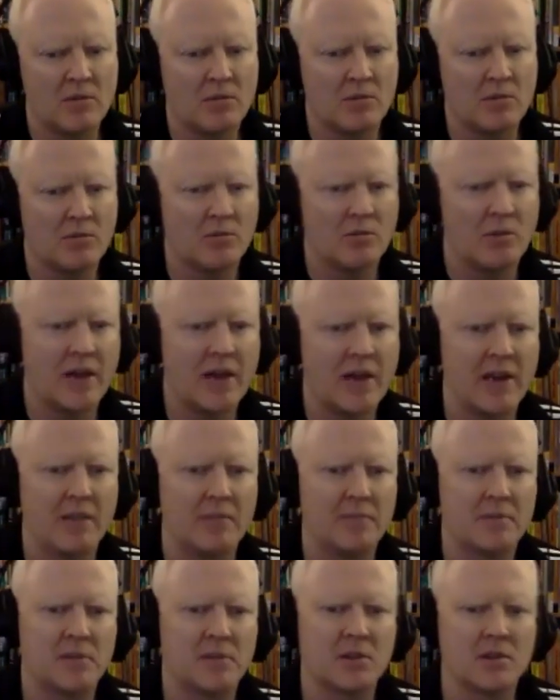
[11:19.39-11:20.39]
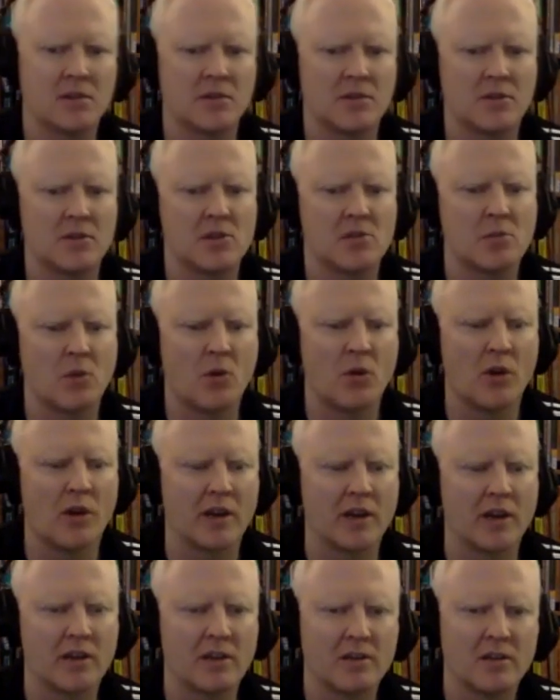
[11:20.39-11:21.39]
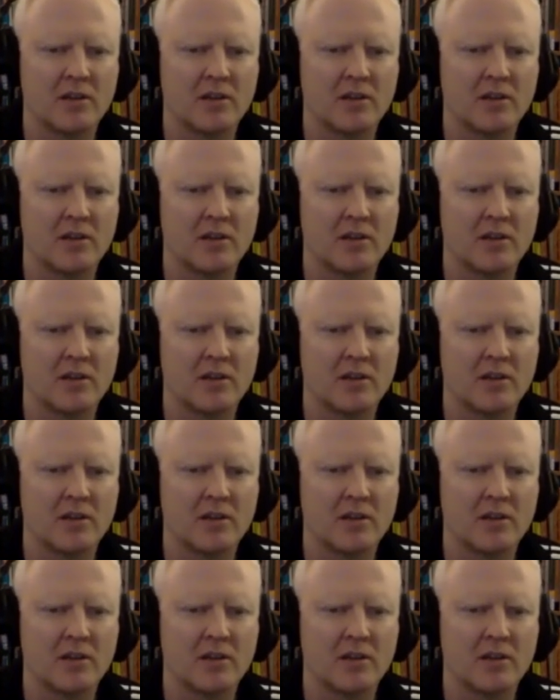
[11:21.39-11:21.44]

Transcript: ran up till this morning.